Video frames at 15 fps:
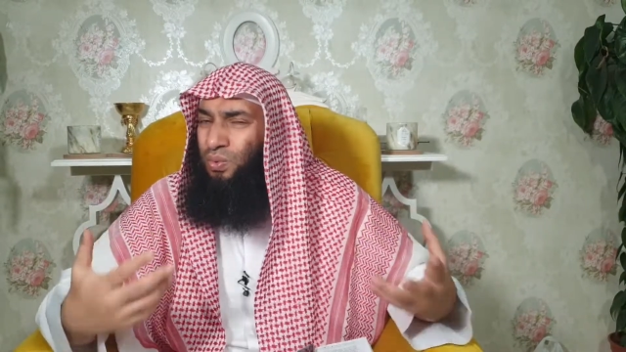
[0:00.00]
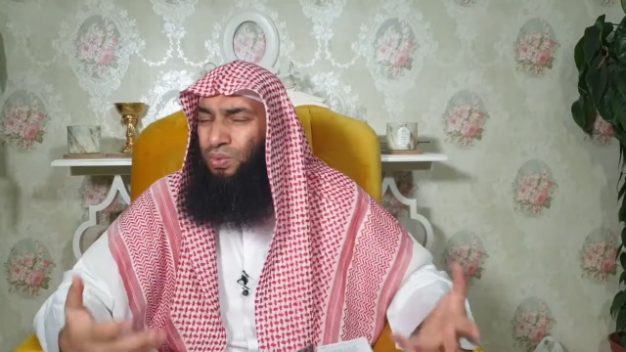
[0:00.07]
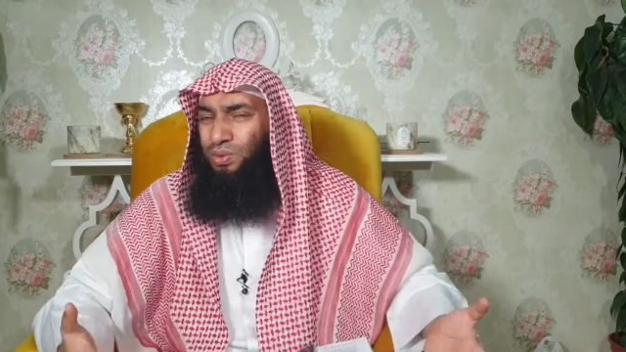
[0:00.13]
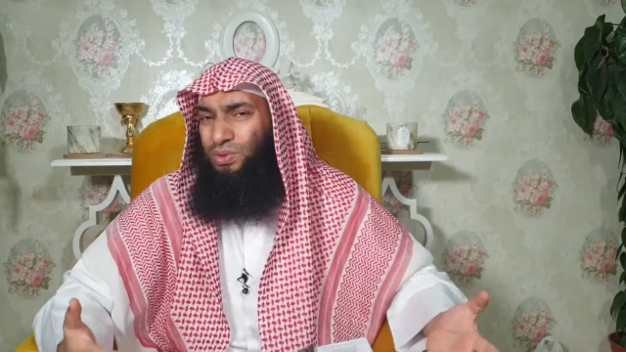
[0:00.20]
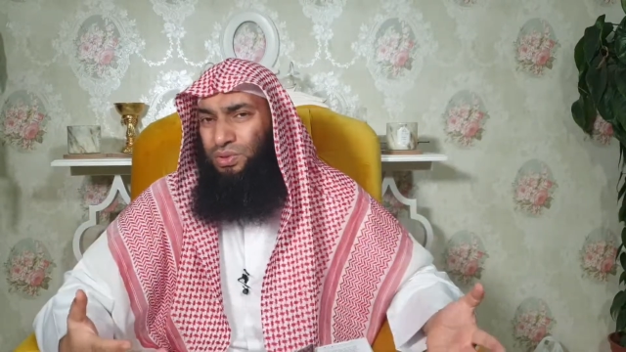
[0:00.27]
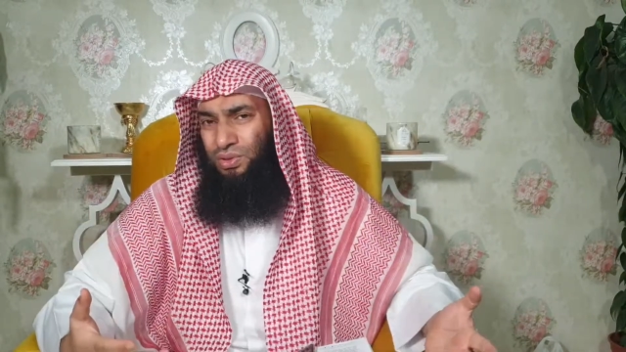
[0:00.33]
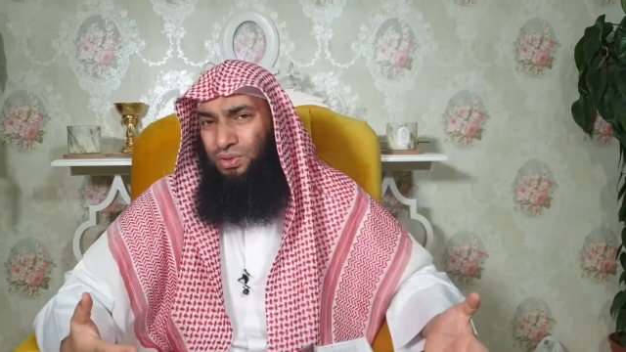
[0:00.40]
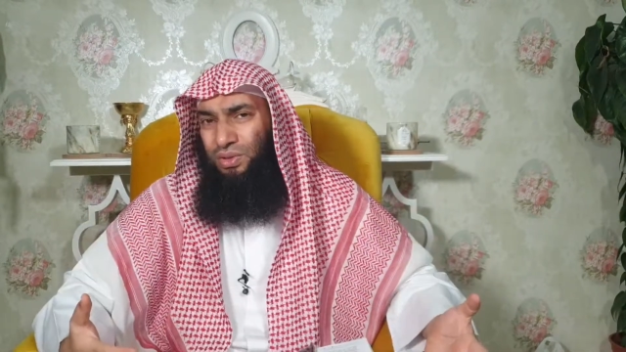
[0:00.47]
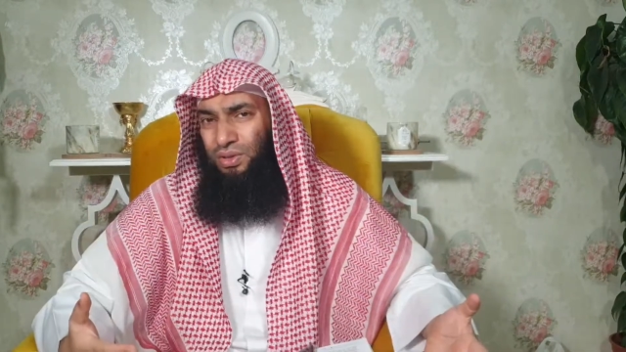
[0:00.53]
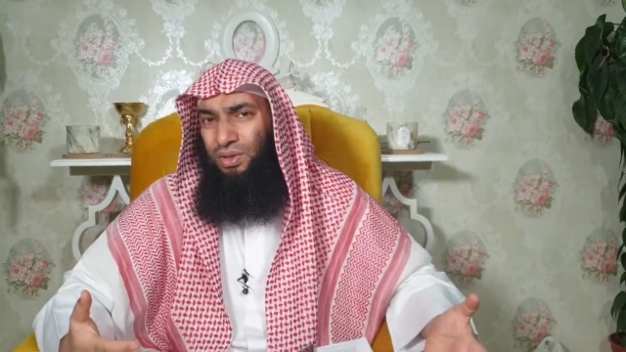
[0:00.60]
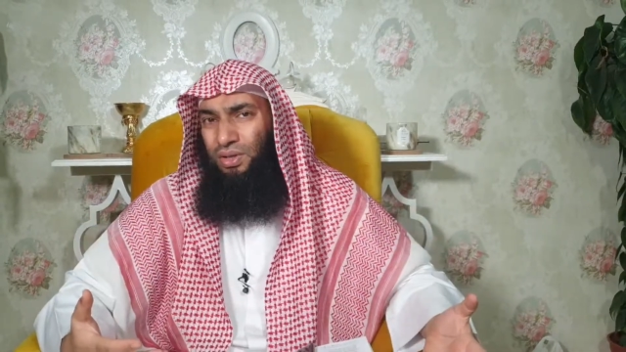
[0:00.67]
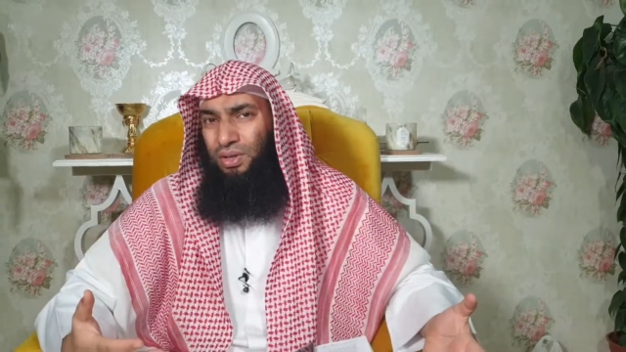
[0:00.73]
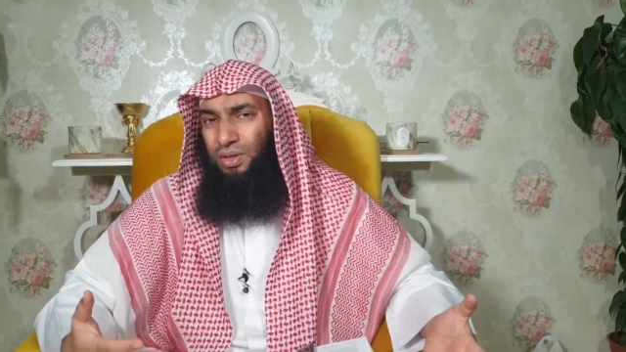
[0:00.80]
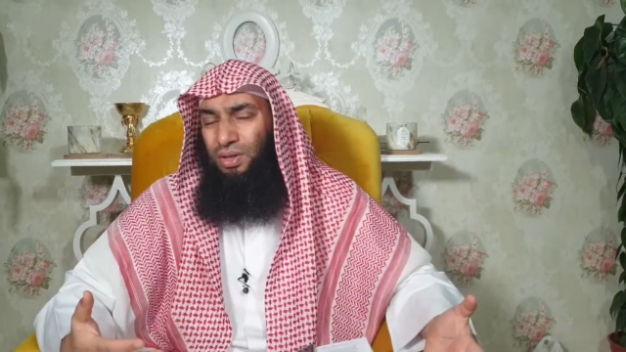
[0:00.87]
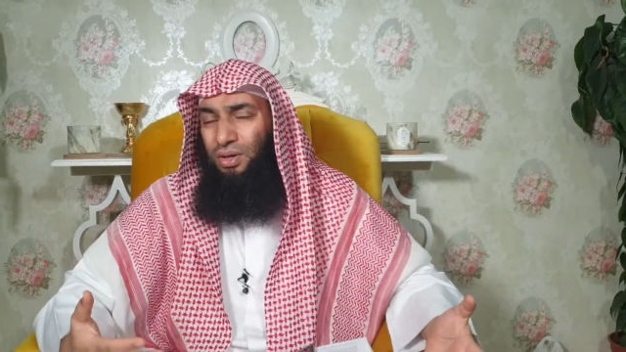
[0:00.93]
rules
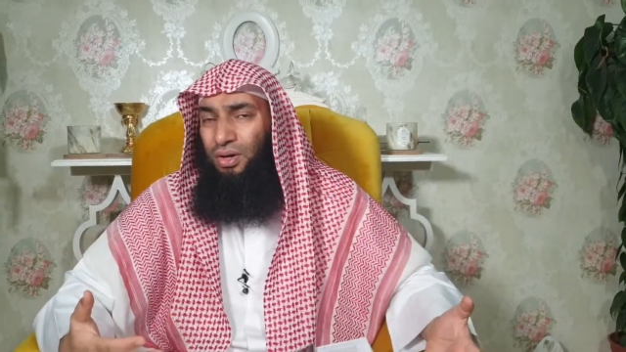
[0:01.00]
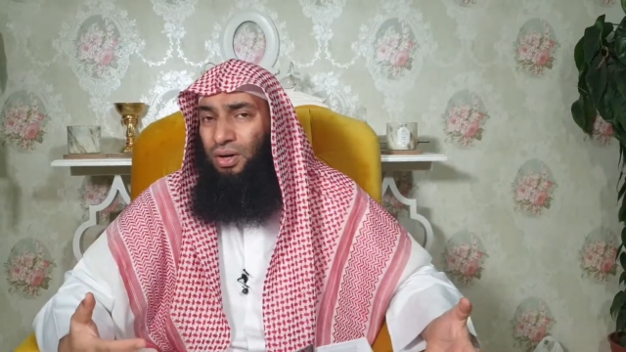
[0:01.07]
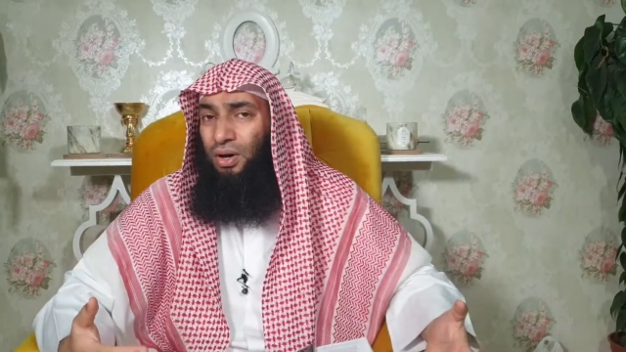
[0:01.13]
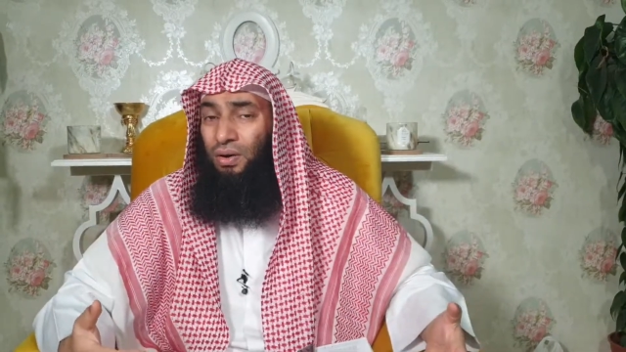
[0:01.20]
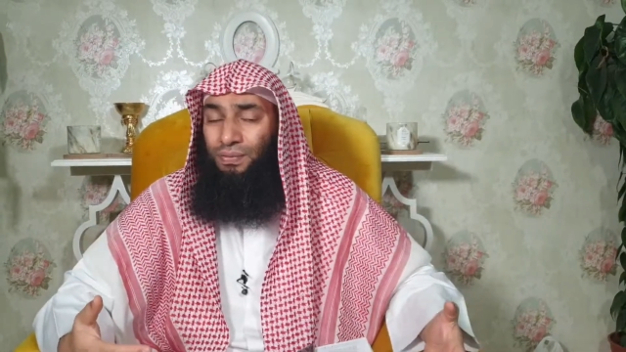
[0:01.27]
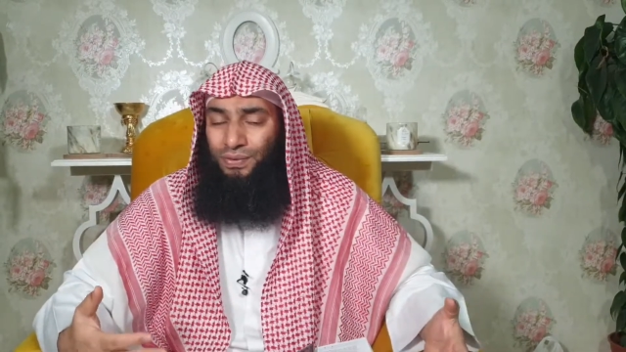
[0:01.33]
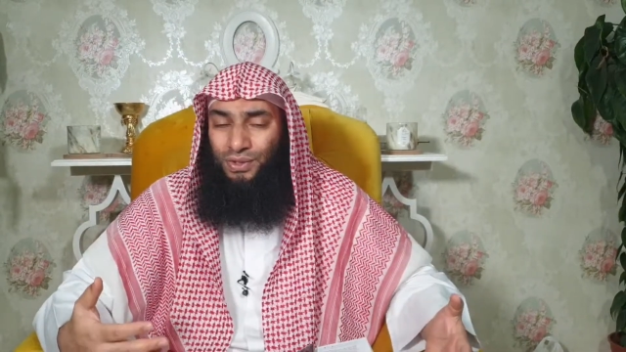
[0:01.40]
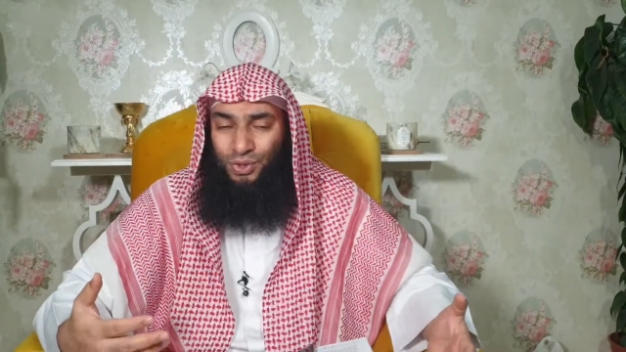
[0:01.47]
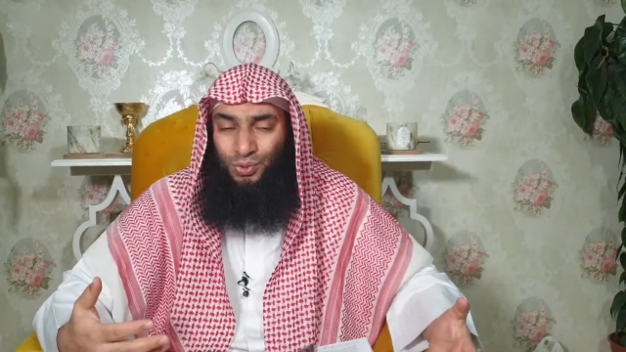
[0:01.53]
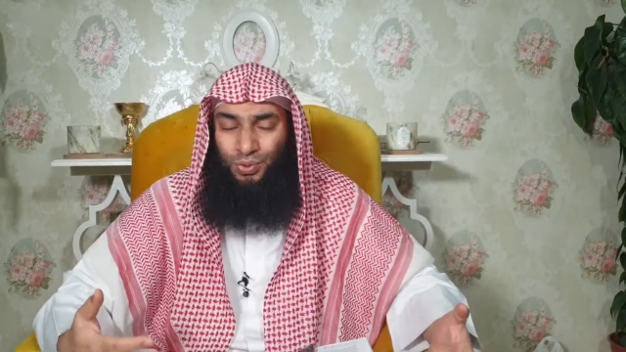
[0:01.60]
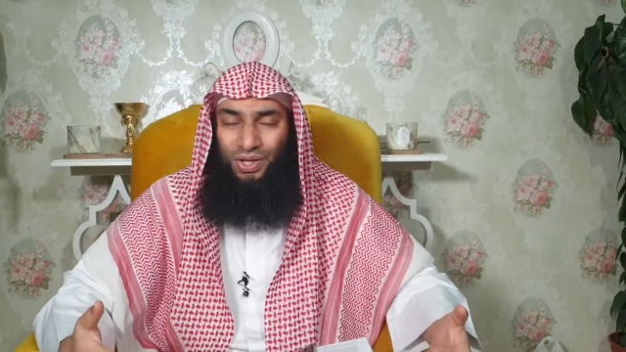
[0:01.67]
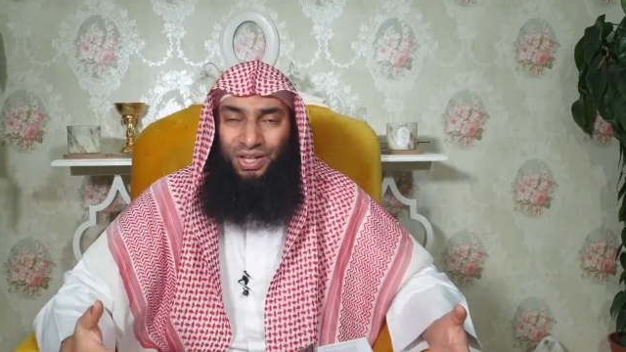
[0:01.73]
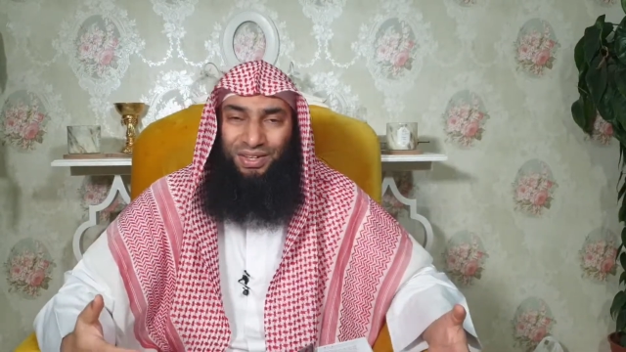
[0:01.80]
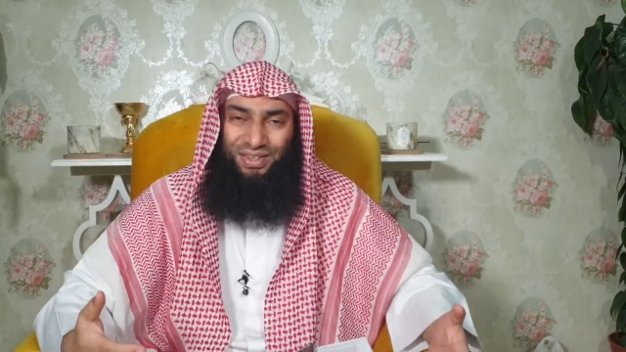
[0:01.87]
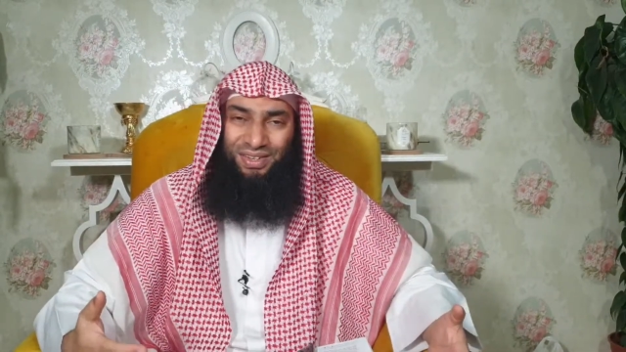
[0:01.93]
of
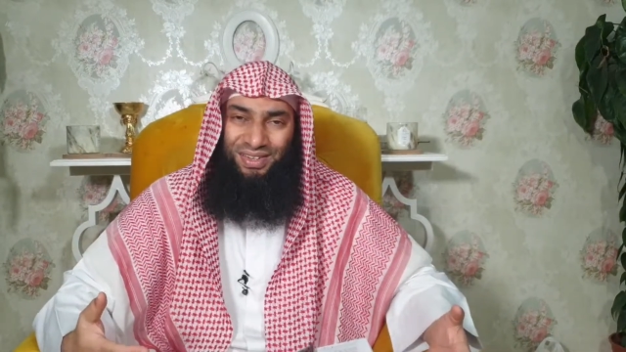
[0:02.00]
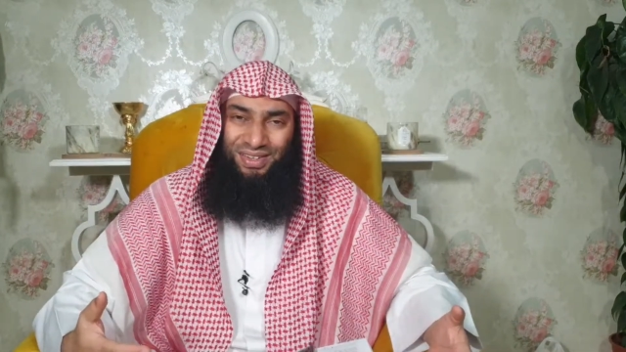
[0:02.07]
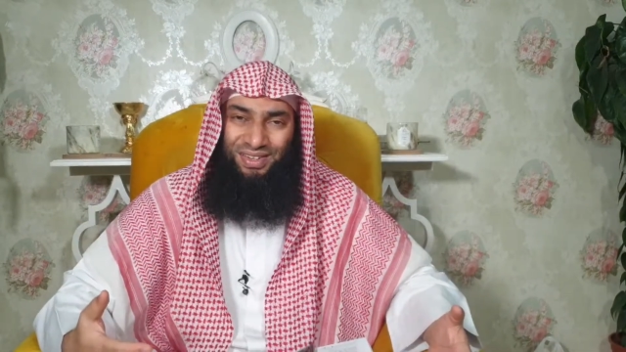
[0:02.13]
tajweed.